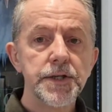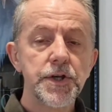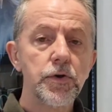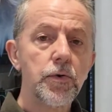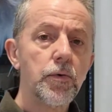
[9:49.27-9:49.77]

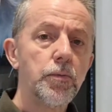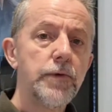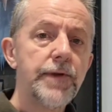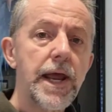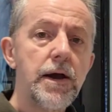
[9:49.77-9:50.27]
So
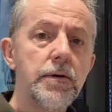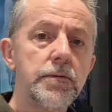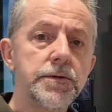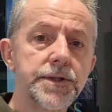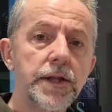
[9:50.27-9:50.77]
we've
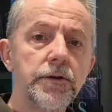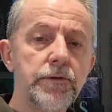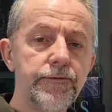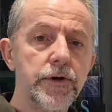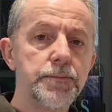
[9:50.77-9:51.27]
now done the
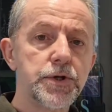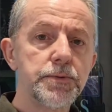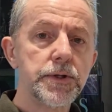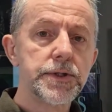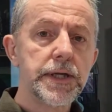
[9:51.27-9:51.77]

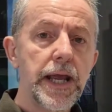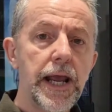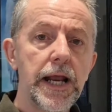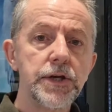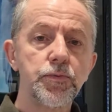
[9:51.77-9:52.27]
refurbishment,
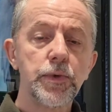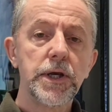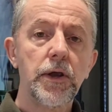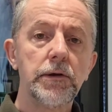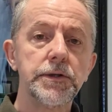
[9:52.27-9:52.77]
and
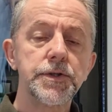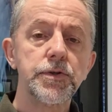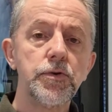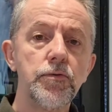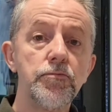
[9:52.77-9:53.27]
we're going
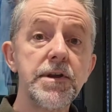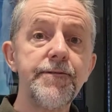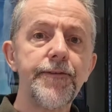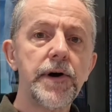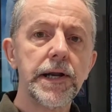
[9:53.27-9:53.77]
to
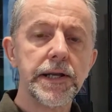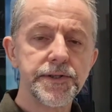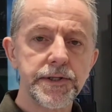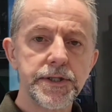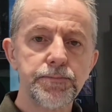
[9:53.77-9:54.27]

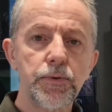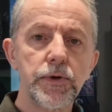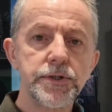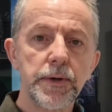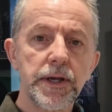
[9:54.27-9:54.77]
refinance at this
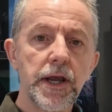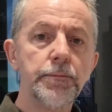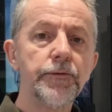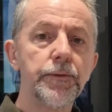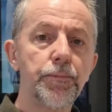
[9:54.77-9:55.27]
point. So we're going to
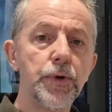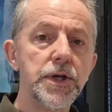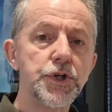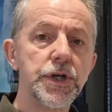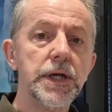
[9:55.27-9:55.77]
come off the
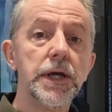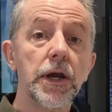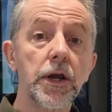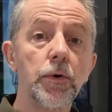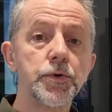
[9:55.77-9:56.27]
bridge
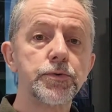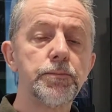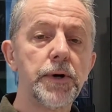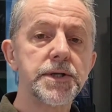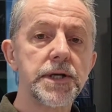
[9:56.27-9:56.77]
and go onto
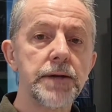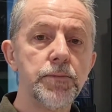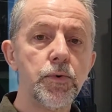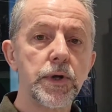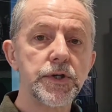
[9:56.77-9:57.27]
a
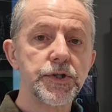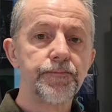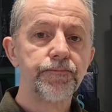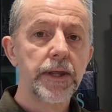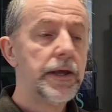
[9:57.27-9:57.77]
buy-to-let
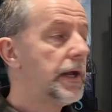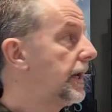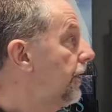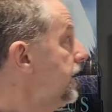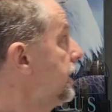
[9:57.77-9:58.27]
mortgage.
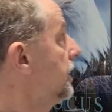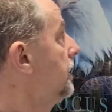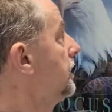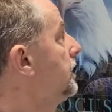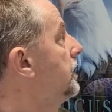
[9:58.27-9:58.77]
Now
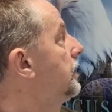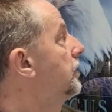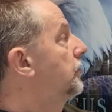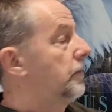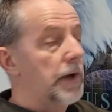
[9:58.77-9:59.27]
here,
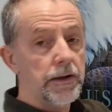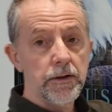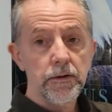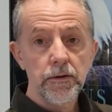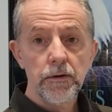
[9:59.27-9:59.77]

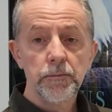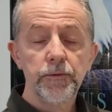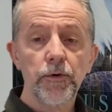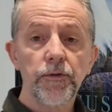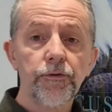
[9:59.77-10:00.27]

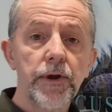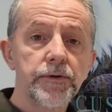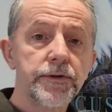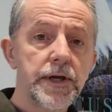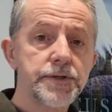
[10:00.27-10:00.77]
we've got the
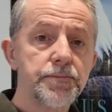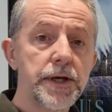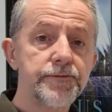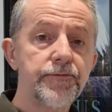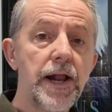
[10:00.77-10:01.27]

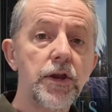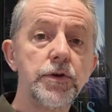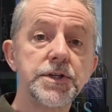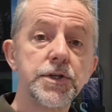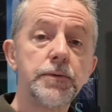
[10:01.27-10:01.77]
£300,000
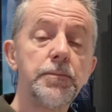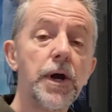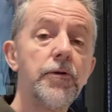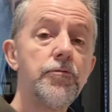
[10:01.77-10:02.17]
value determined by a